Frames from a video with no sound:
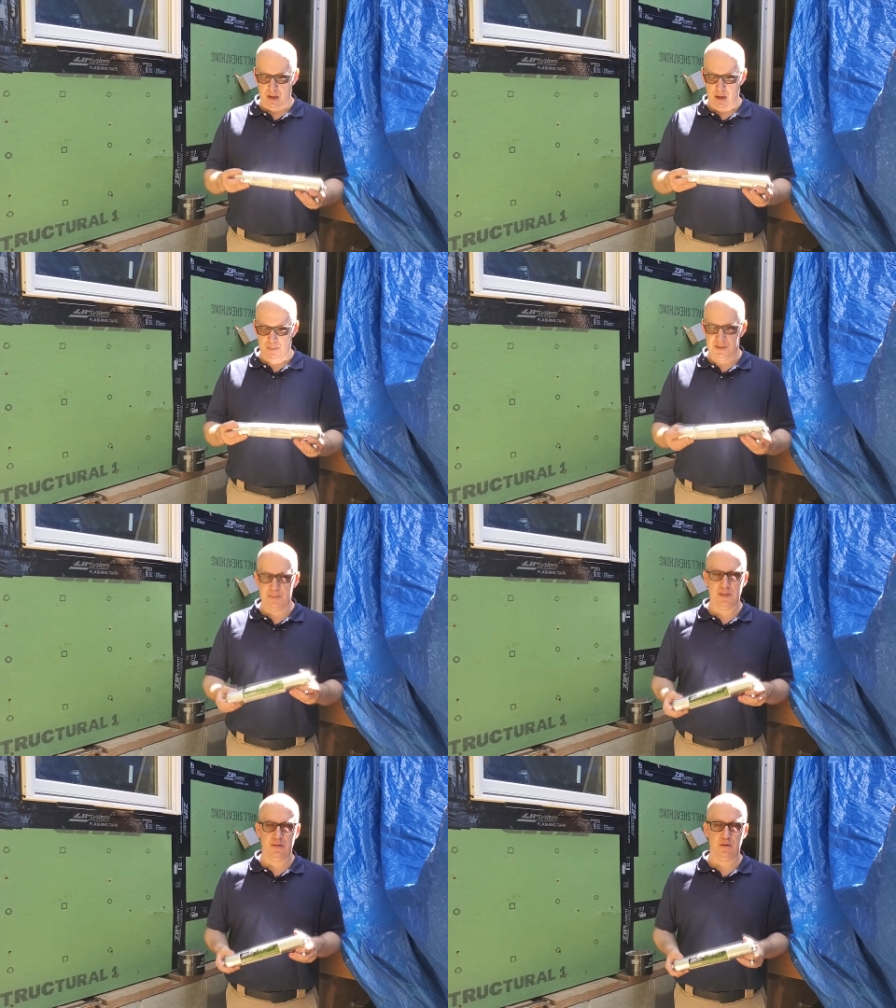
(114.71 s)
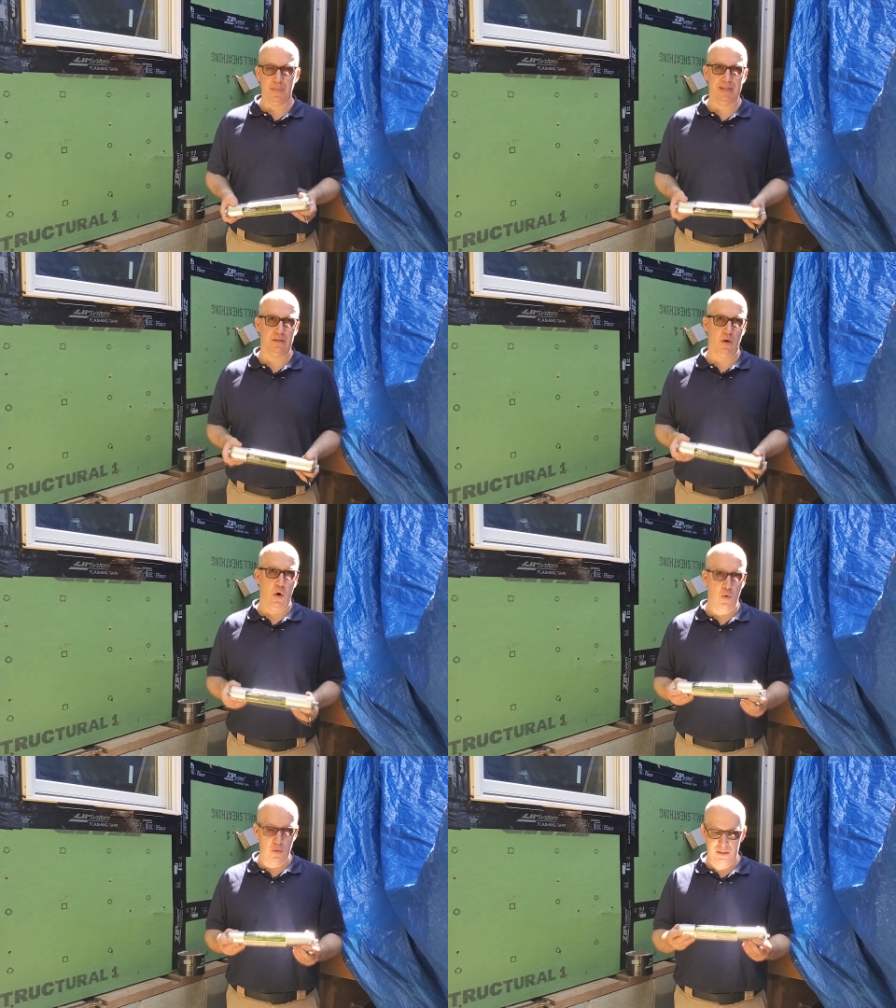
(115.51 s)
Um, Zip System makes their
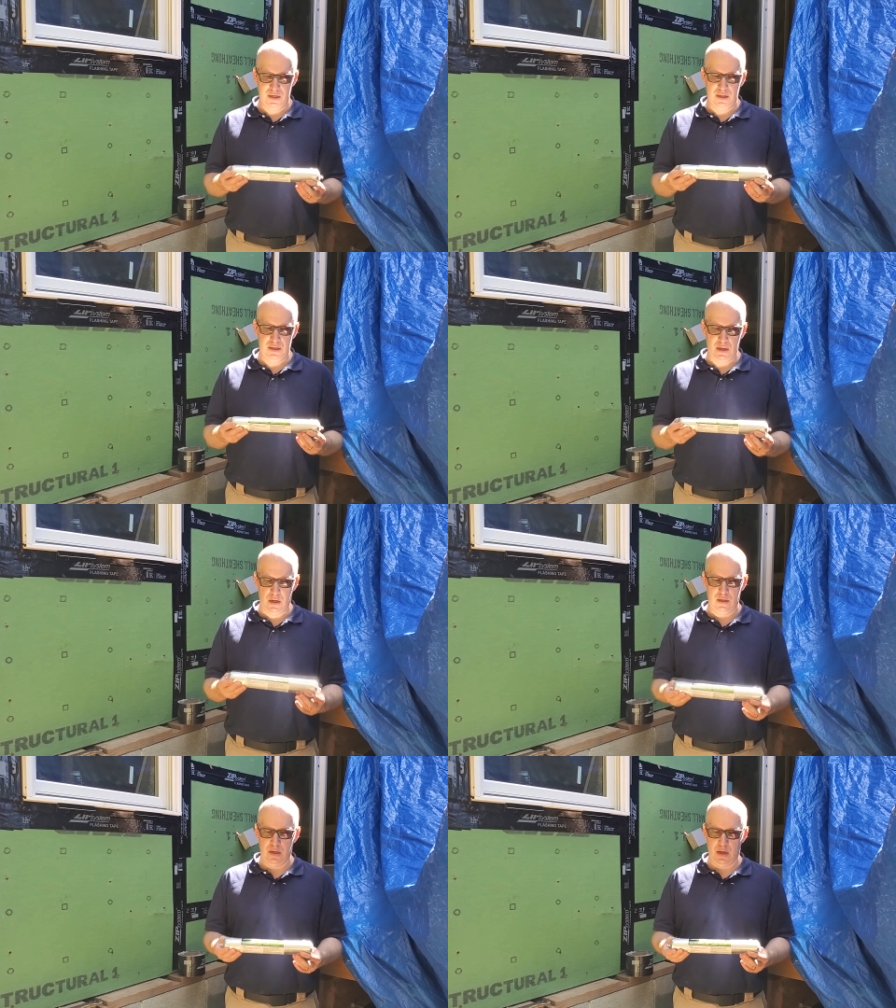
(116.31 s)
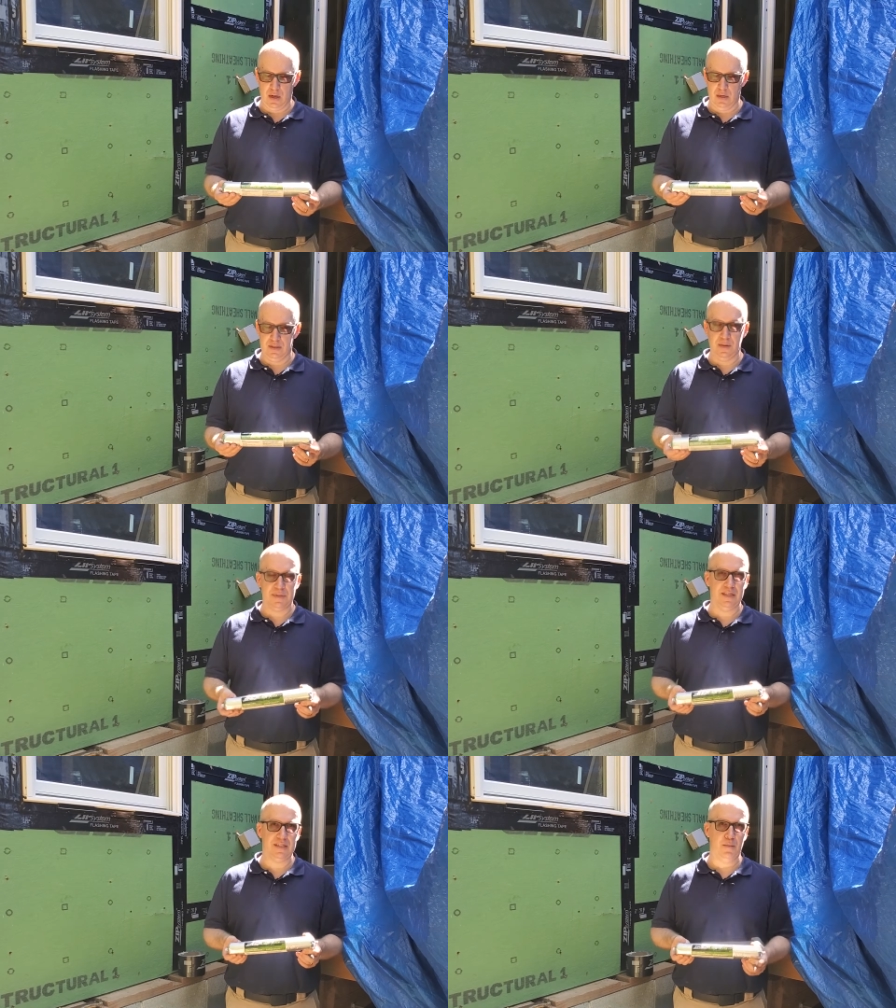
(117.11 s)
own sealant called uh, Zip
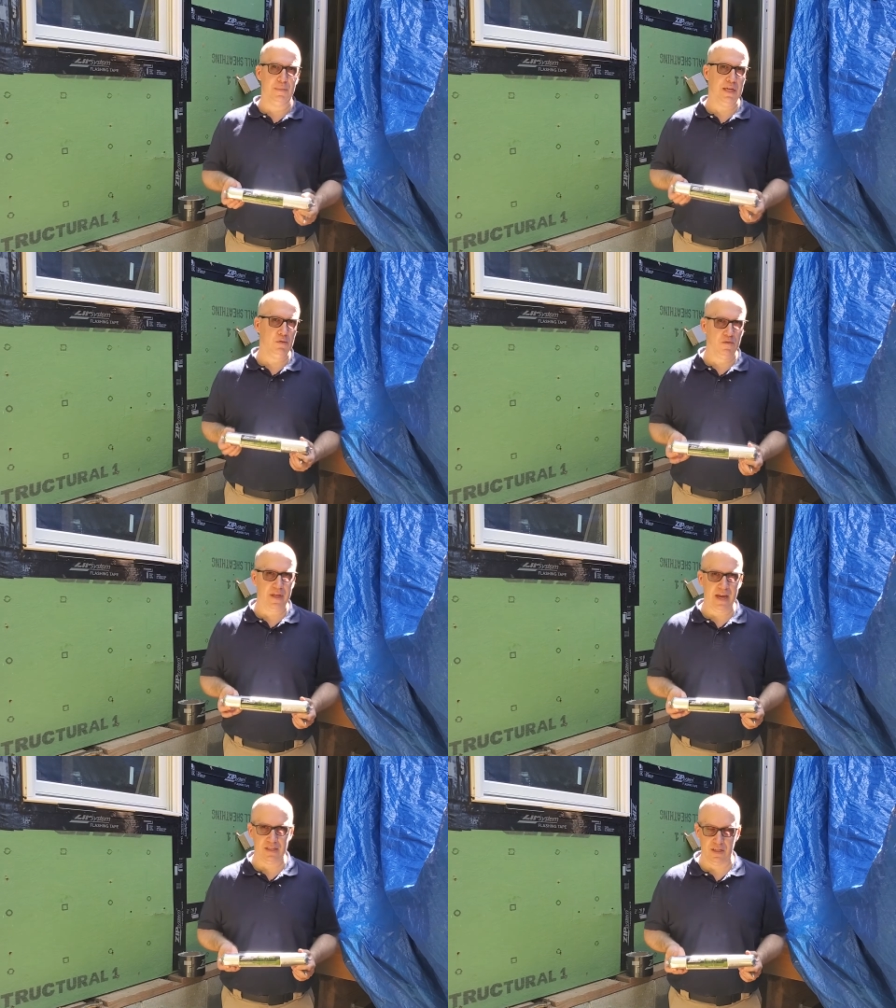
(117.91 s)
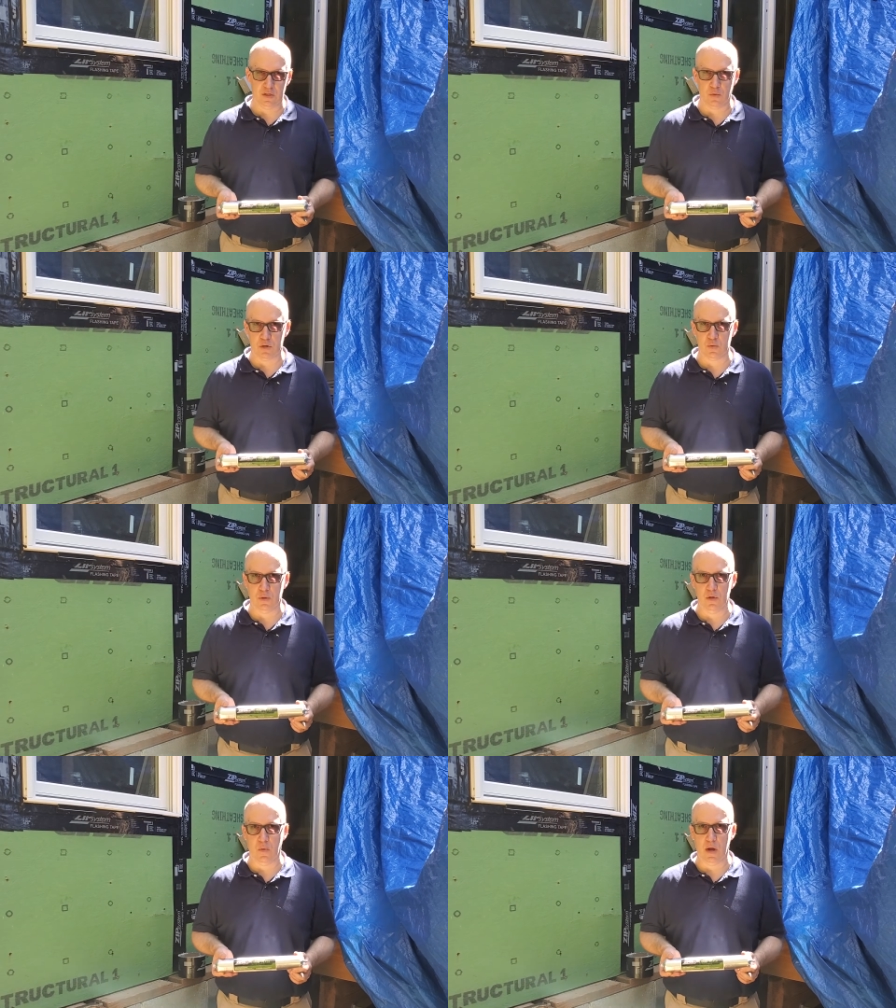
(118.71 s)
System Liquid Flash. This works
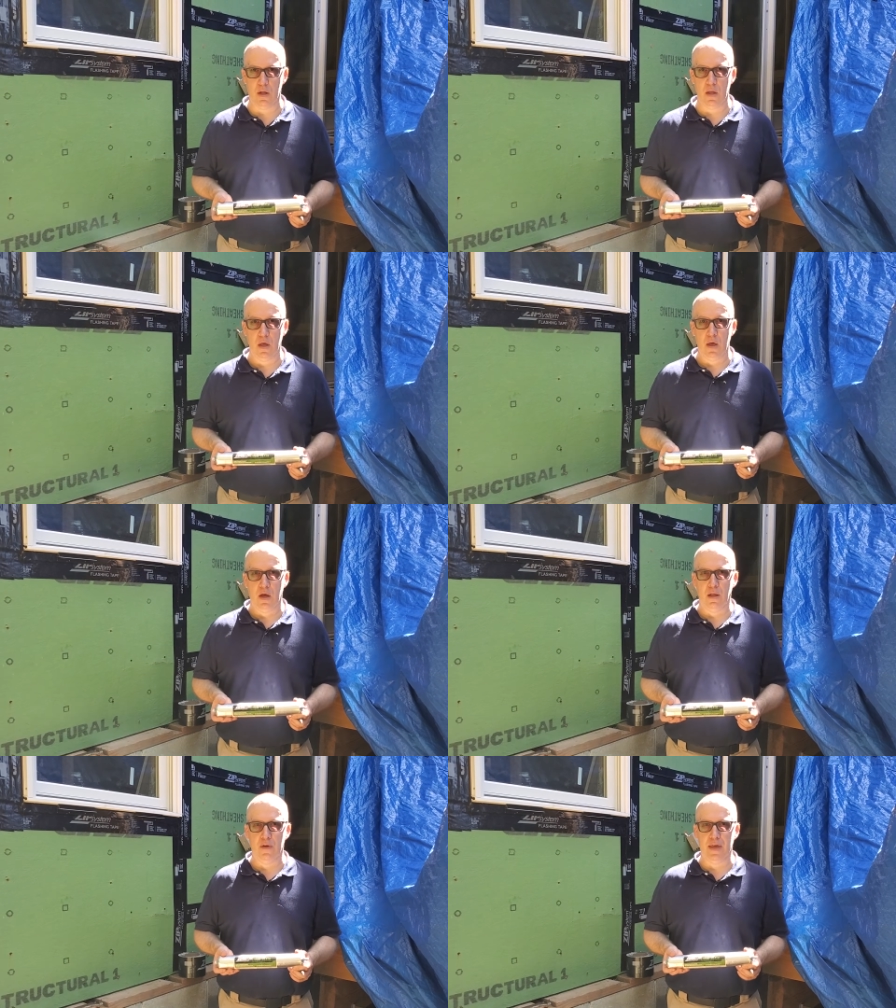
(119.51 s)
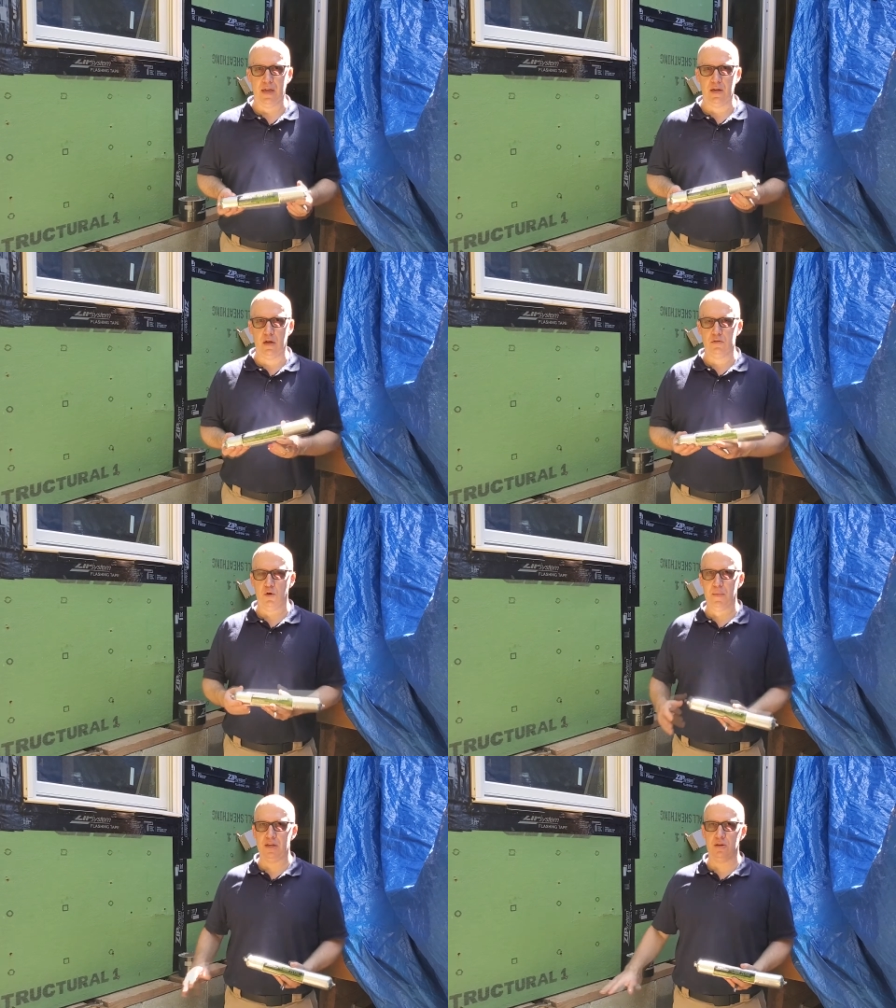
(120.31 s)
really well along that. And you also
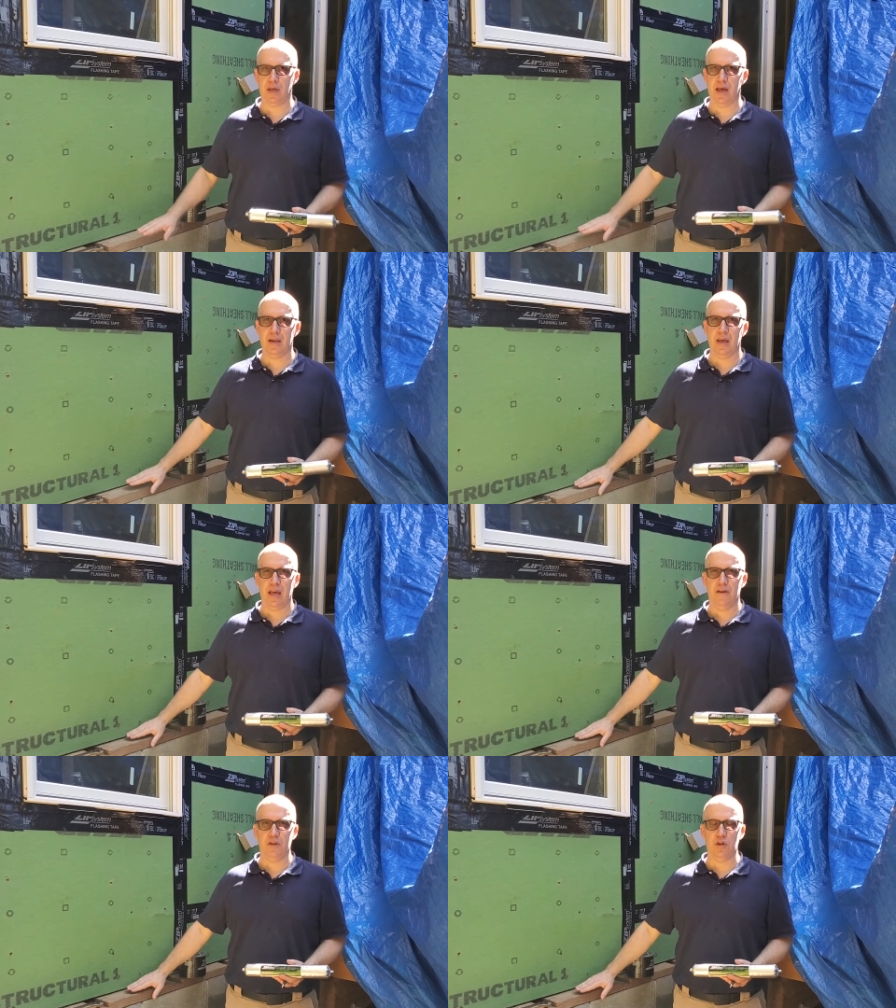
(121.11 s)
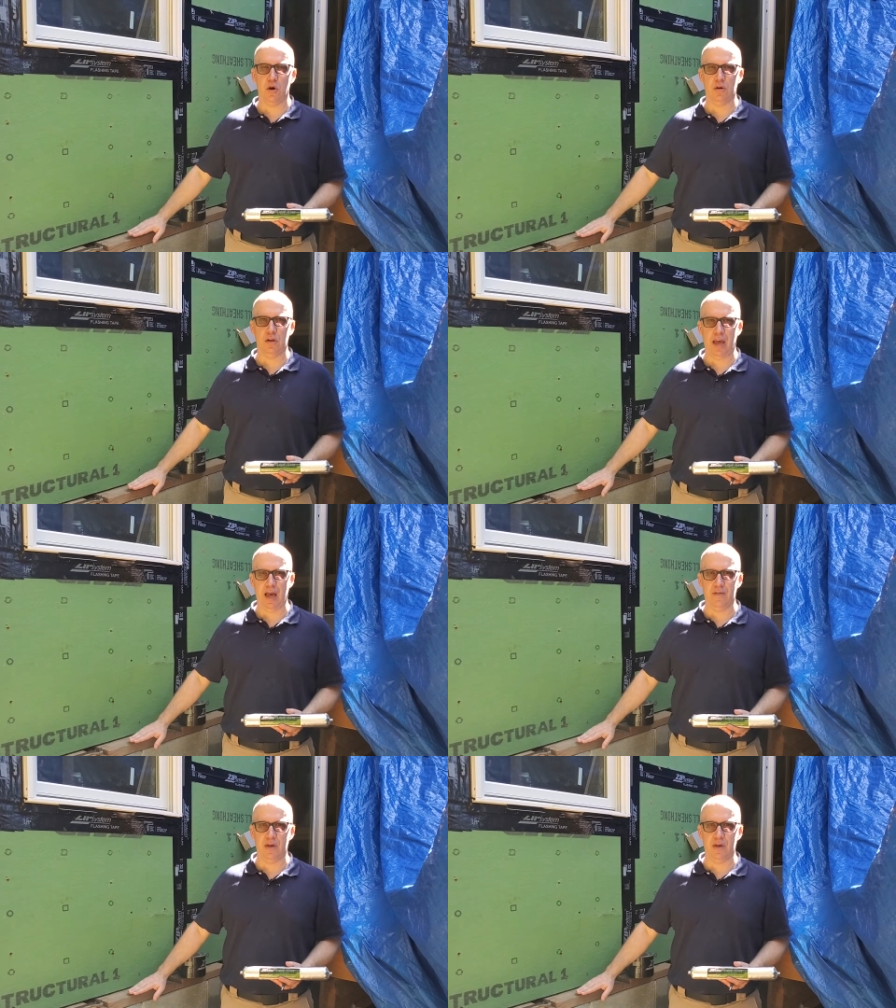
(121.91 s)
want to make sure that if you don't have